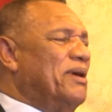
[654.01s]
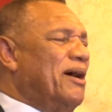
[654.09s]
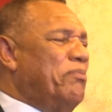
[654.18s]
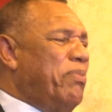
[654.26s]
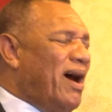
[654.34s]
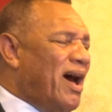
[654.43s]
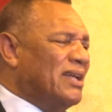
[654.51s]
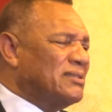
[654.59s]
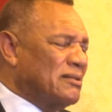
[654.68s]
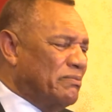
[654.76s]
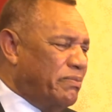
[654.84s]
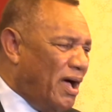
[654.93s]
A
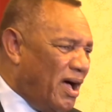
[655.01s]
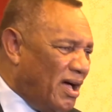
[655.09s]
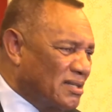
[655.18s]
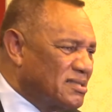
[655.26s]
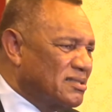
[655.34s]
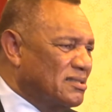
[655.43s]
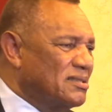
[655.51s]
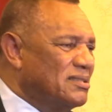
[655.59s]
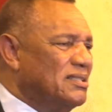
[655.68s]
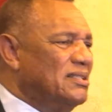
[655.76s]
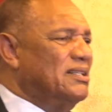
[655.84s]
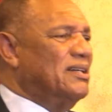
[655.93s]
part and parcel
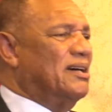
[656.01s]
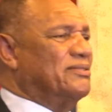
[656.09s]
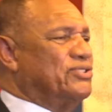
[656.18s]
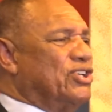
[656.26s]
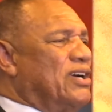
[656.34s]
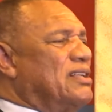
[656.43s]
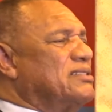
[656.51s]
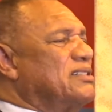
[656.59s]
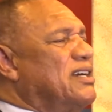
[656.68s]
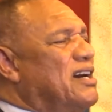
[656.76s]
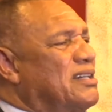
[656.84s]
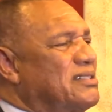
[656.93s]
of Charles
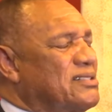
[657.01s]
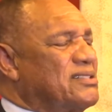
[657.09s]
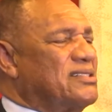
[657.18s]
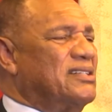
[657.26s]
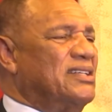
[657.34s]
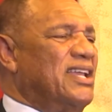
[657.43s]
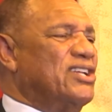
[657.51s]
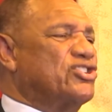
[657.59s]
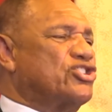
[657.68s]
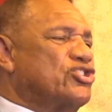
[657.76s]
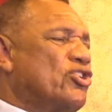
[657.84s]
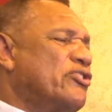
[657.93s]
Carter's
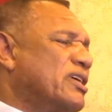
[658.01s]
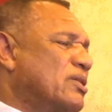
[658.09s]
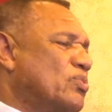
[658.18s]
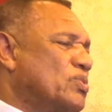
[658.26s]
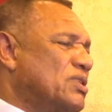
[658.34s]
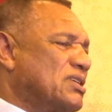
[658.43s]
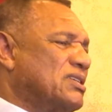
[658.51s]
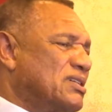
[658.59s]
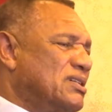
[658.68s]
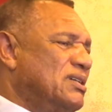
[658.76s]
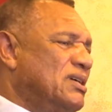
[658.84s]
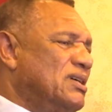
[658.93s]
historic work
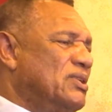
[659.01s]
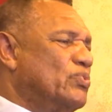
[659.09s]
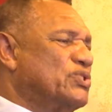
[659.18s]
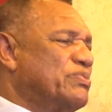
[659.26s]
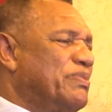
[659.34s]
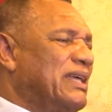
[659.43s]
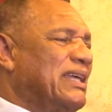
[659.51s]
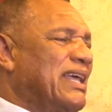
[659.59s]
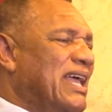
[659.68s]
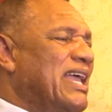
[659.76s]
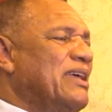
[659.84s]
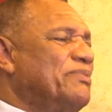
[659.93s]
was
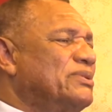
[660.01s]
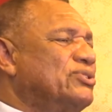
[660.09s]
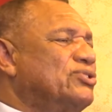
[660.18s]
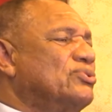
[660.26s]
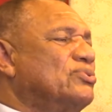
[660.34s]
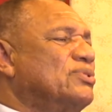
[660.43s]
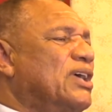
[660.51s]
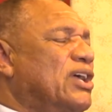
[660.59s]
being able to